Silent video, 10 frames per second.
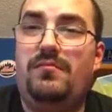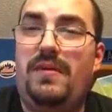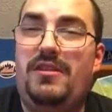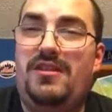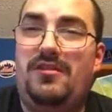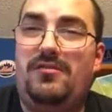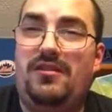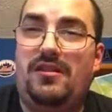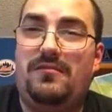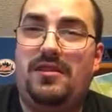maybe
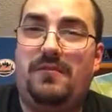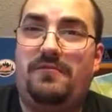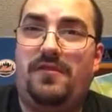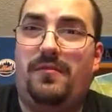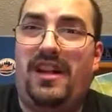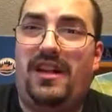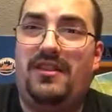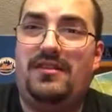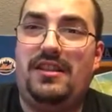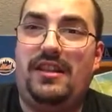someone comes up from
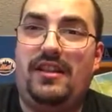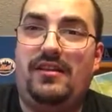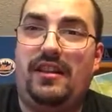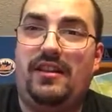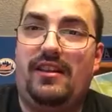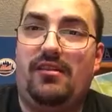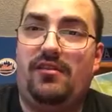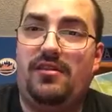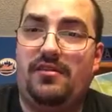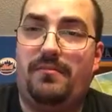NXT, like the
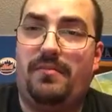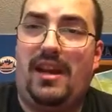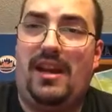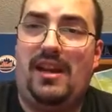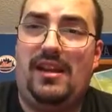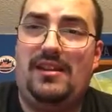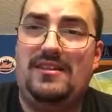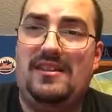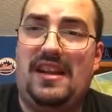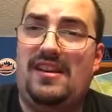Authors of Pain,
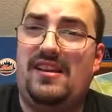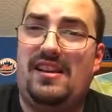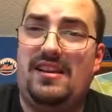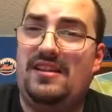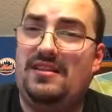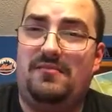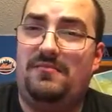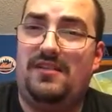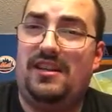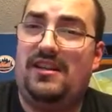Sanity,
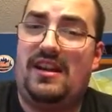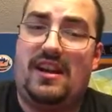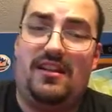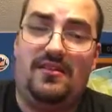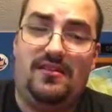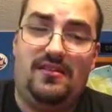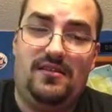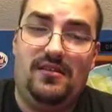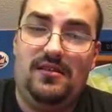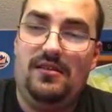something like that.
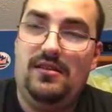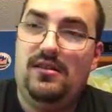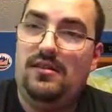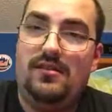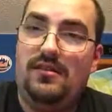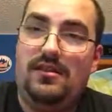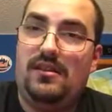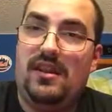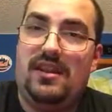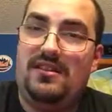
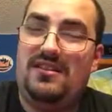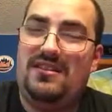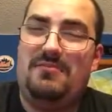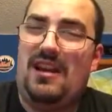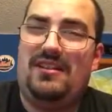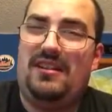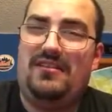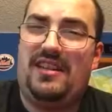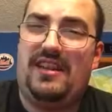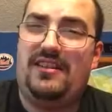The
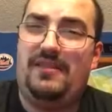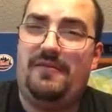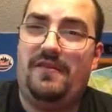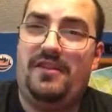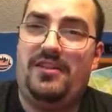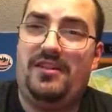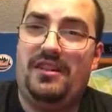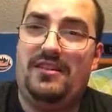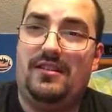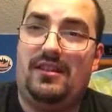SmackDown Tag Team division
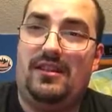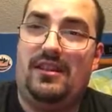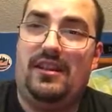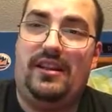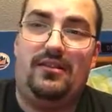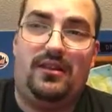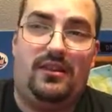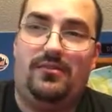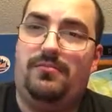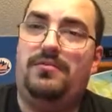needs a little
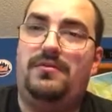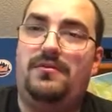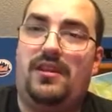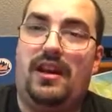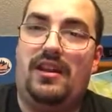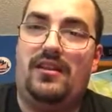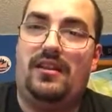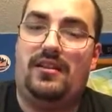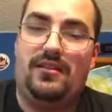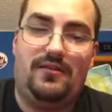help, I
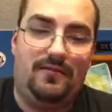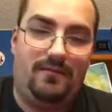think.